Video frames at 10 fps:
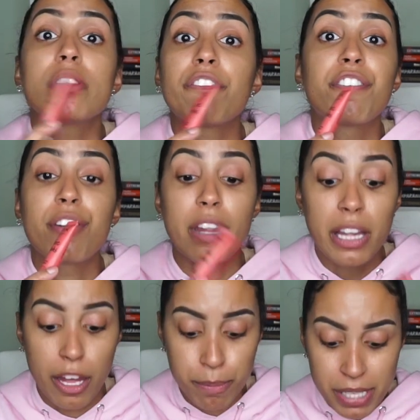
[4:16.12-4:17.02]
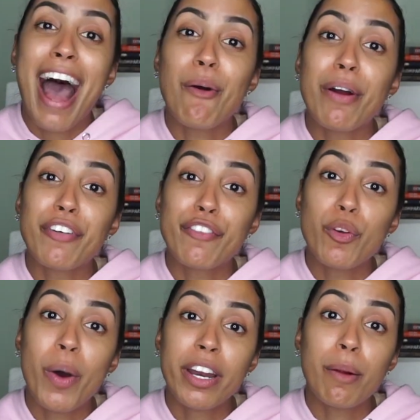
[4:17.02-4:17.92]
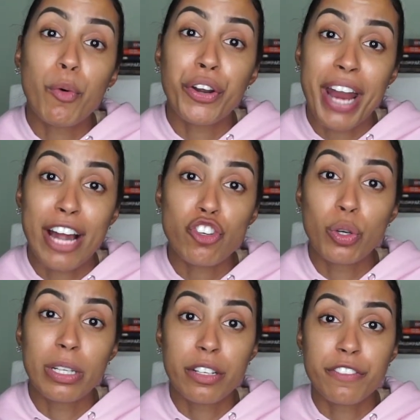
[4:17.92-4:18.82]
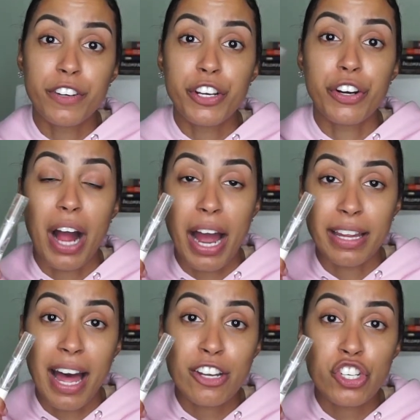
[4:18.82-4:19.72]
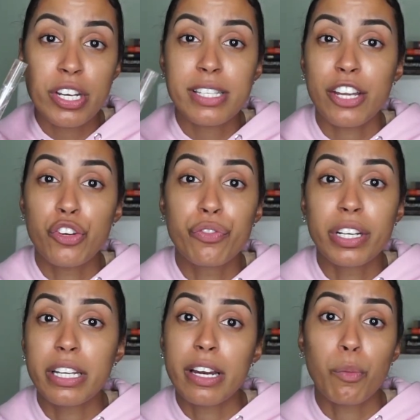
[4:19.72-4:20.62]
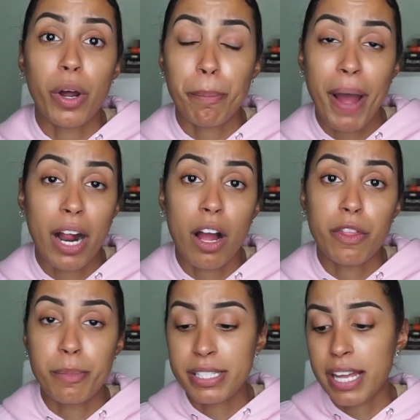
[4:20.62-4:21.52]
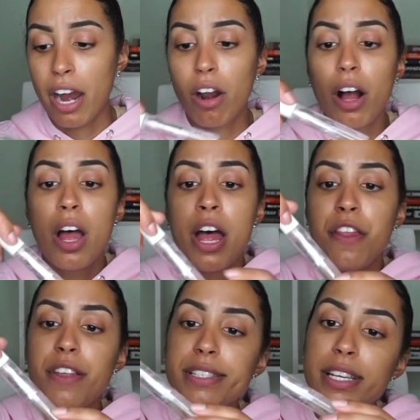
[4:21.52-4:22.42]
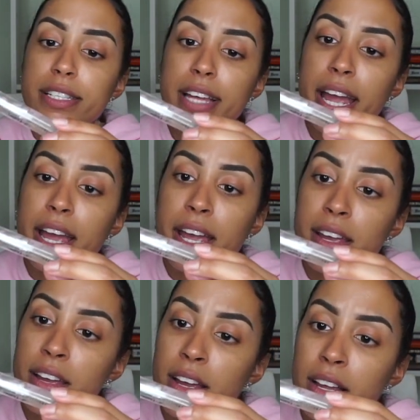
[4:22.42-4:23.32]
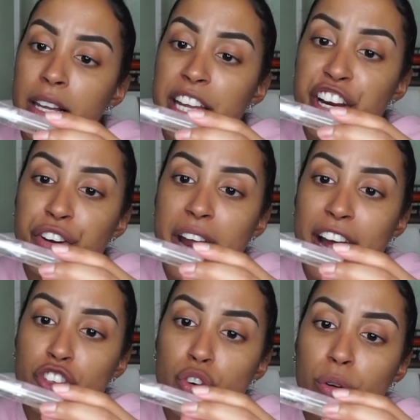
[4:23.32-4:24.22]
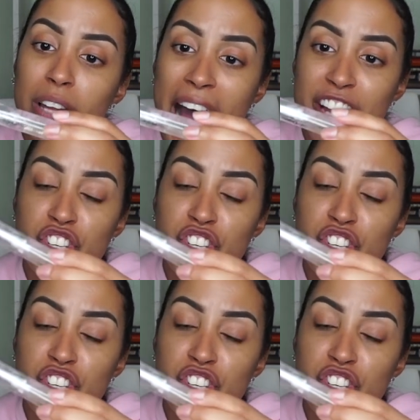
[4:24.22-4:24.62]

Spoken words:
it for the lips. However, if you wanted a more natural look for your eyelashes and you really didn't want to pack on the mascara, this is a clear natural lash